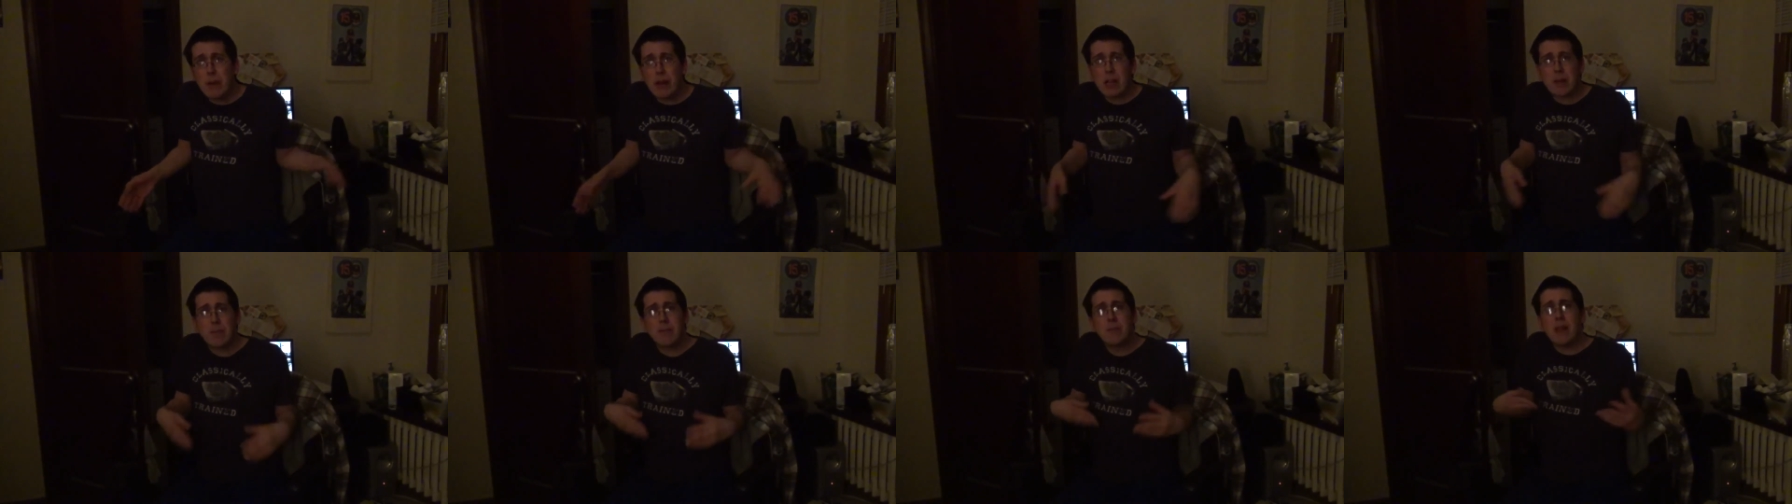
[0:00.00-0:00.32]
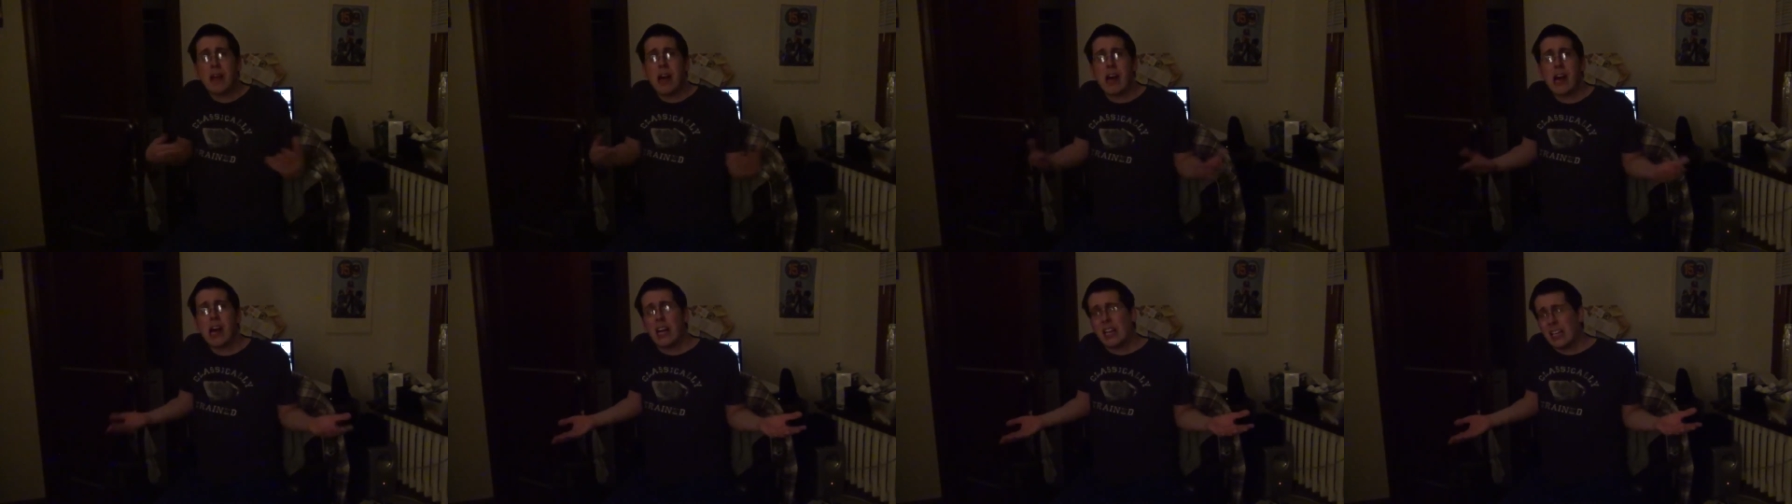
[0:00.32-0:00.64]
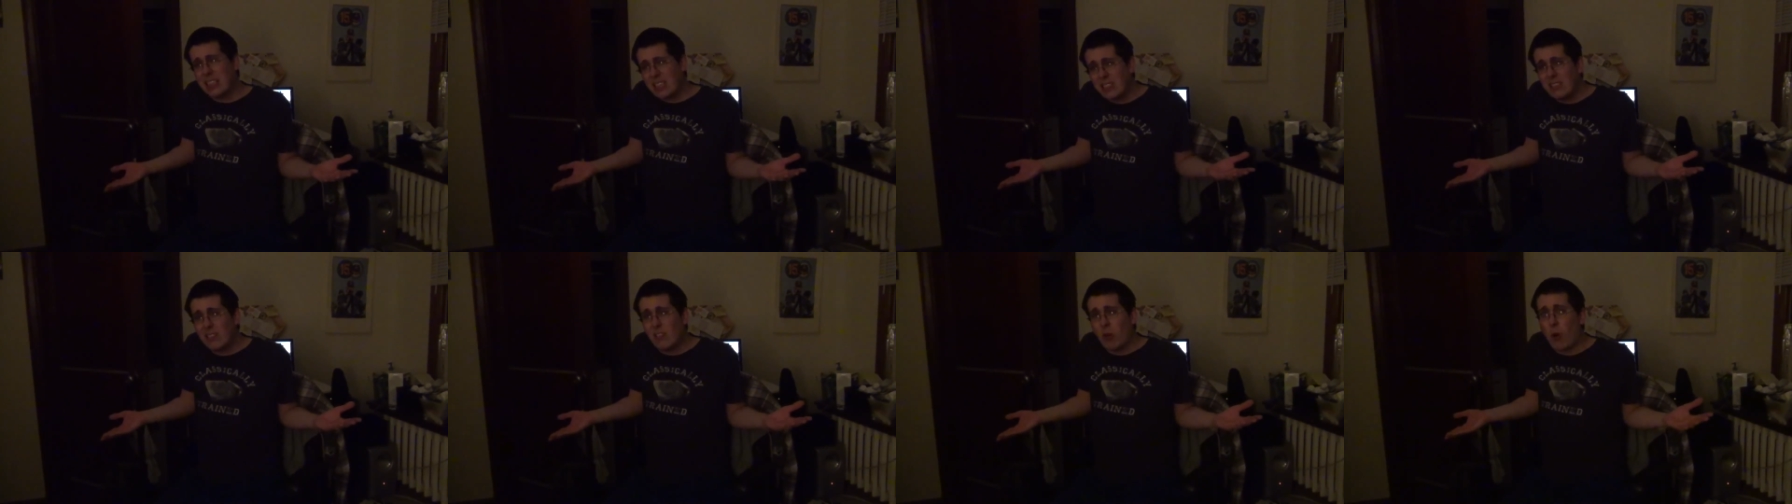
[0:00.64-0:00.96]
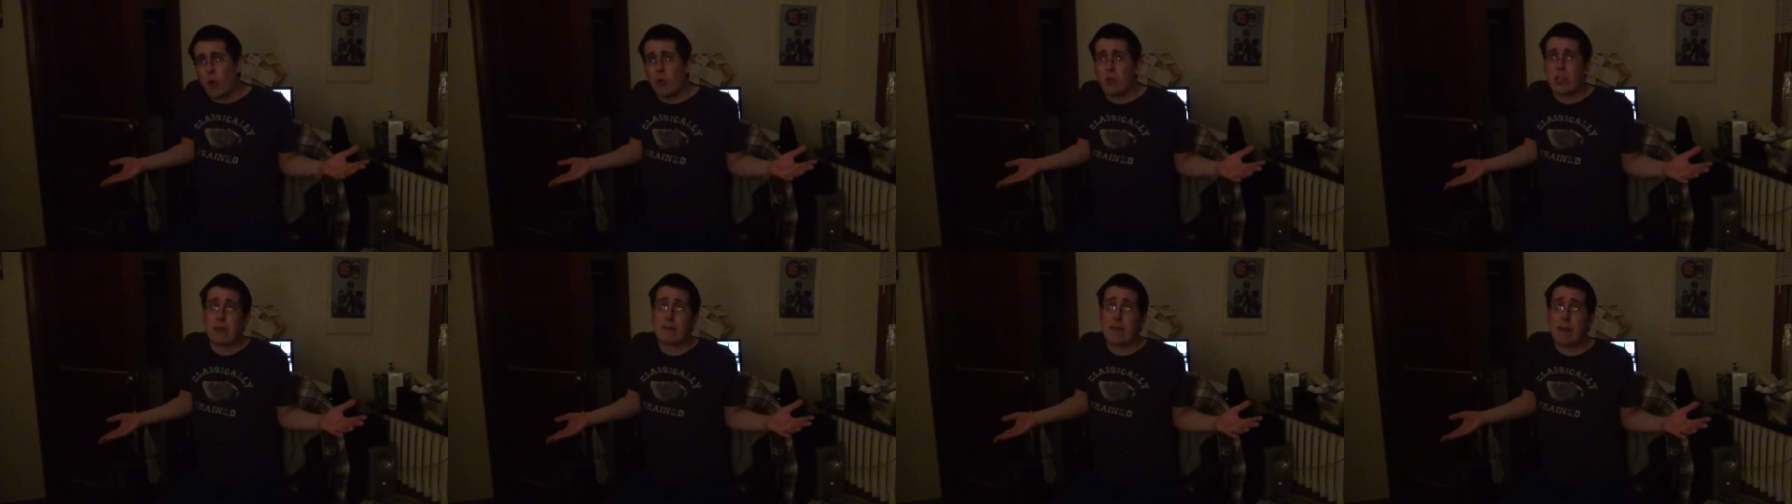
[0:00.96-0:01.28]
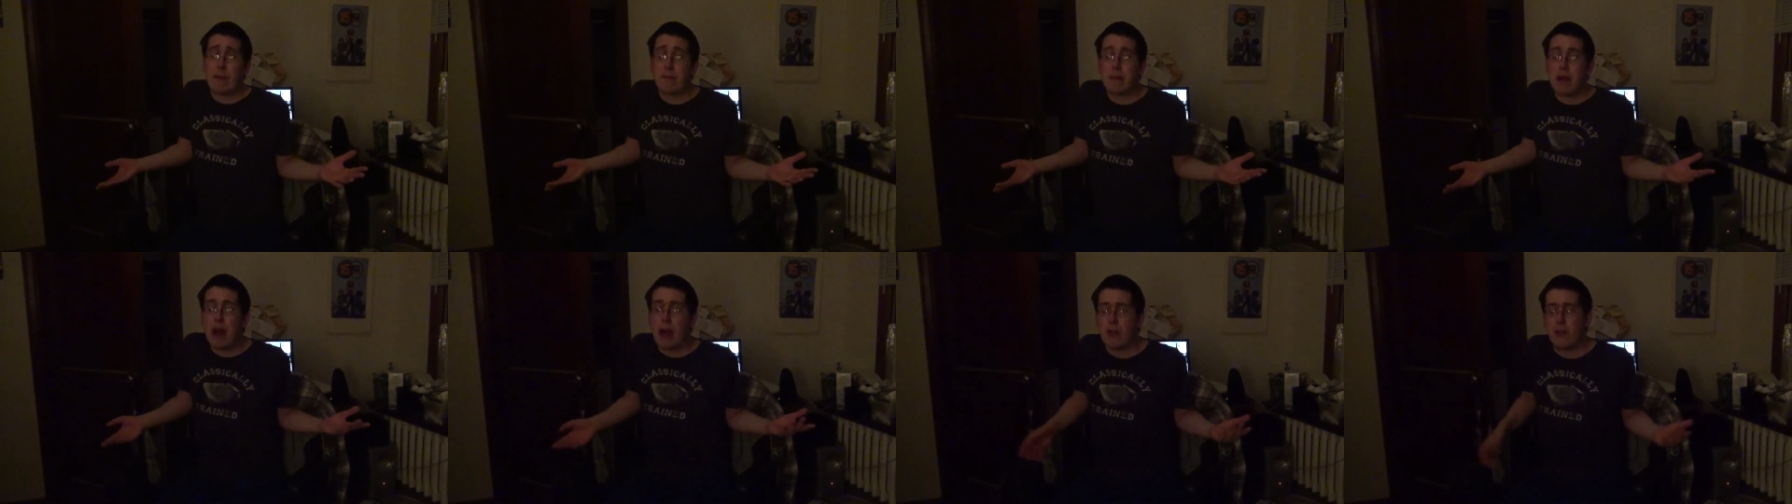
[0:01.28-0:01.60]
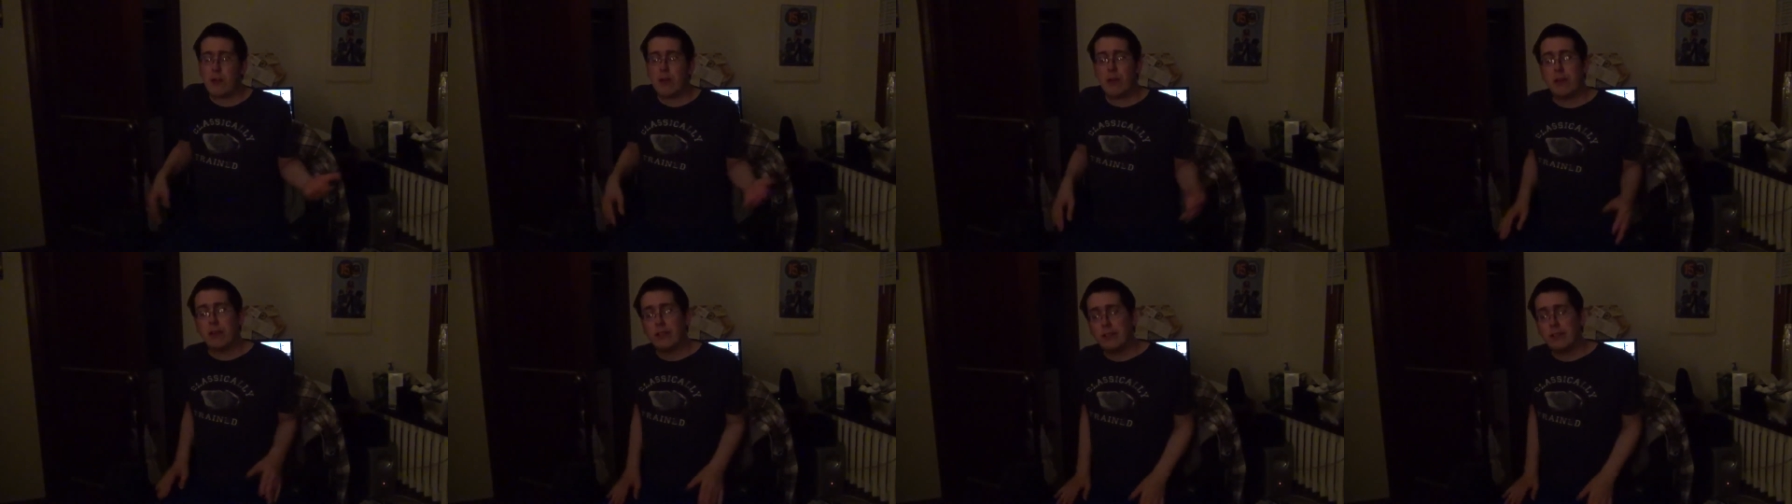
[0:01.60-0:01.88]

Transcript: But I'm not holding my breath.